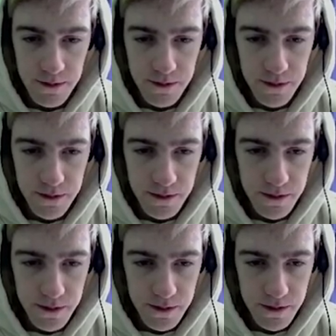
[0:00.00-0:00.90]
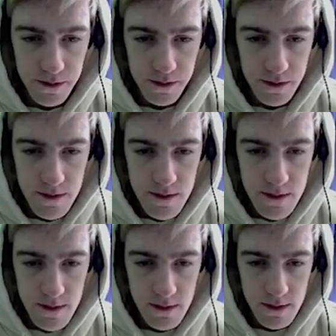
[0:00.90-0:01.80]

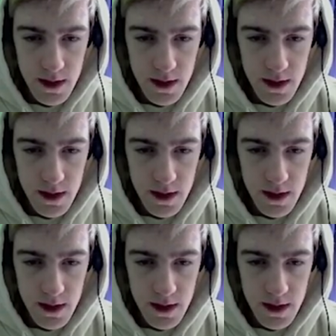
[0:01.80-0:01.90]
Nobody speaks.